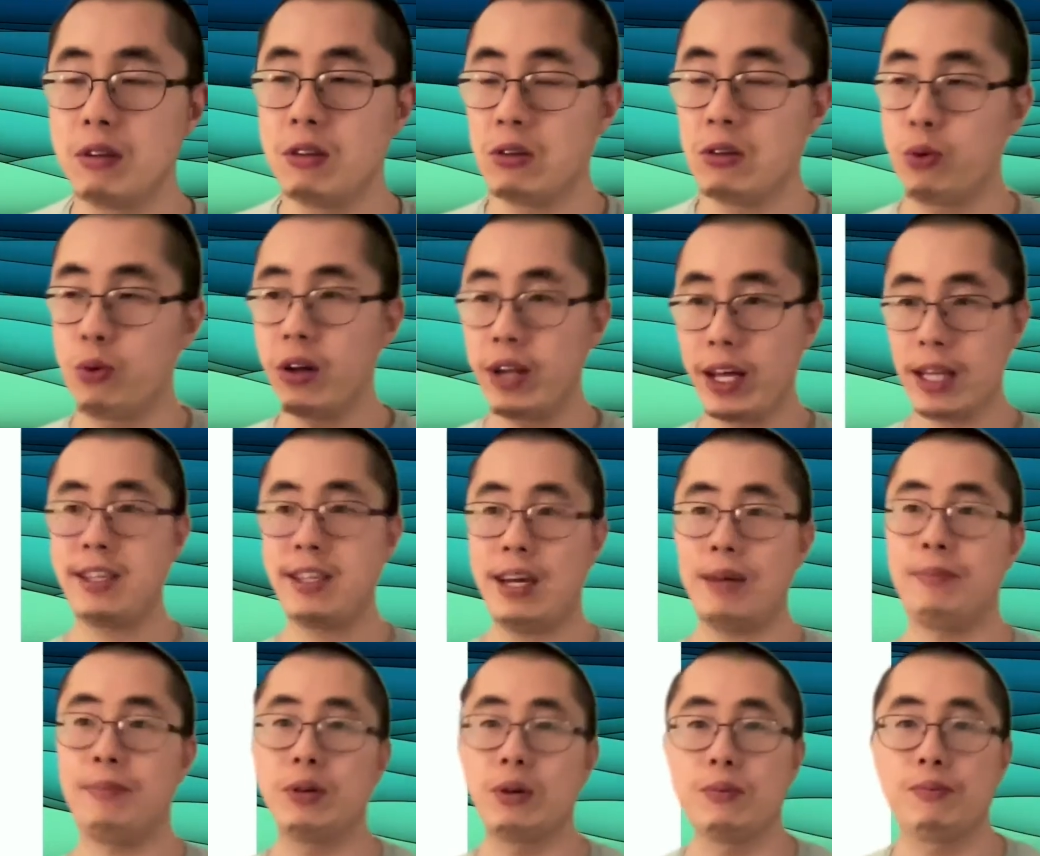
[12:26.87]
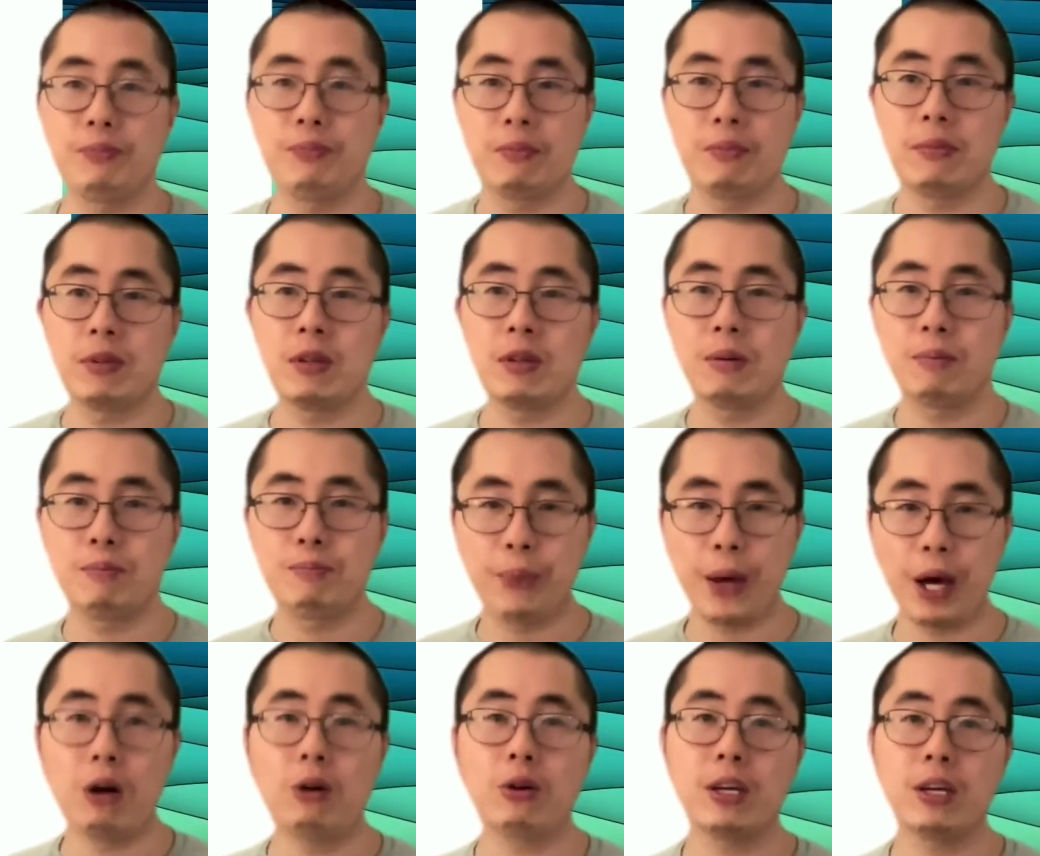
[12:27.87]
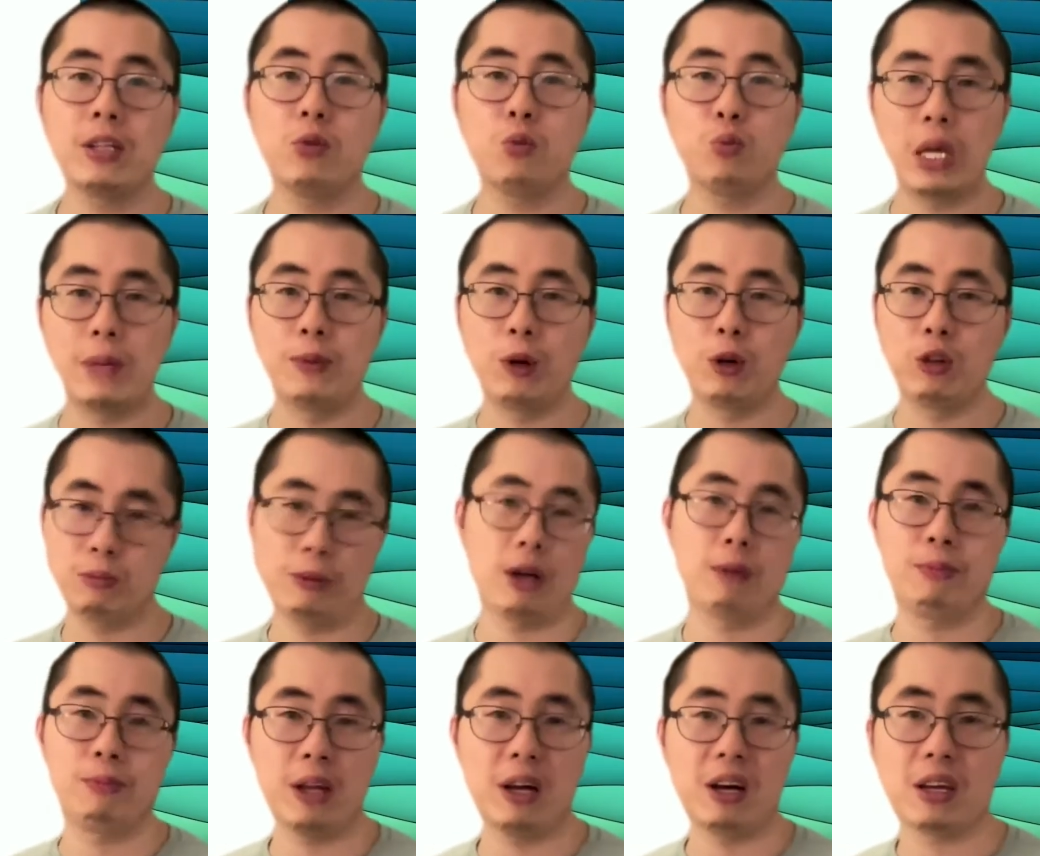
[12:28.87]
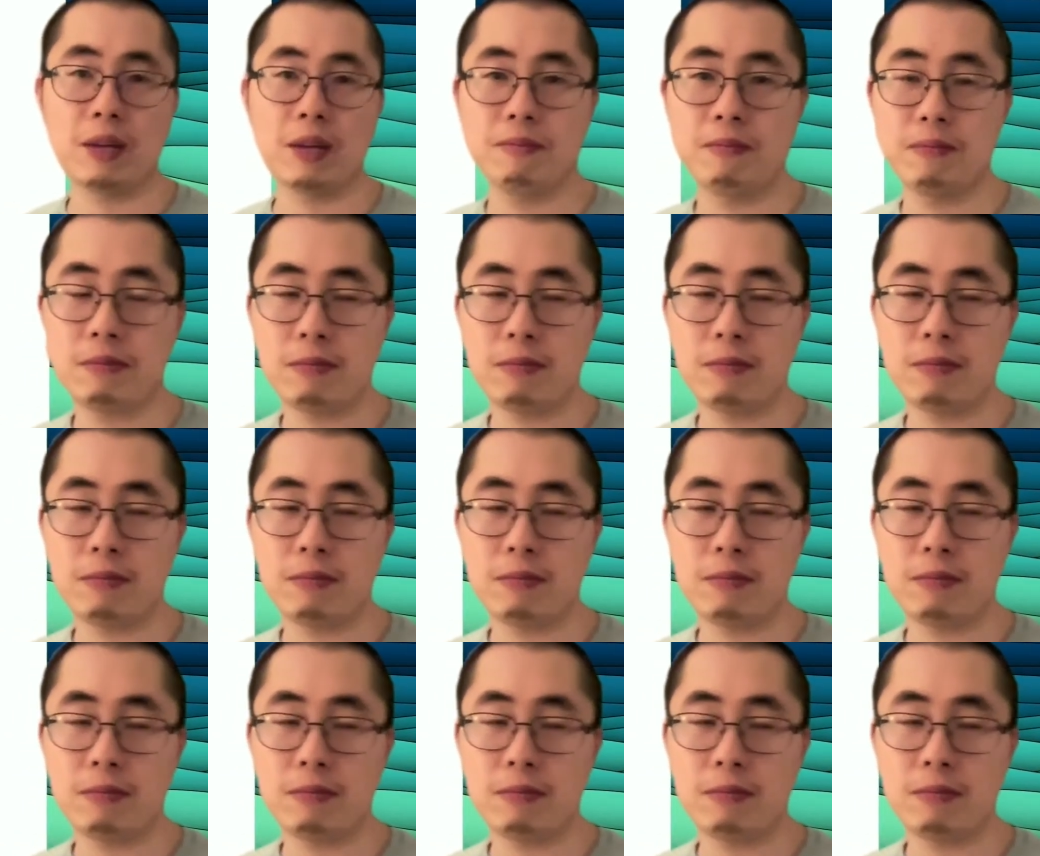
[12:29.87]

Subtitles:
So, real example: Belkin Wemo Smart Plug.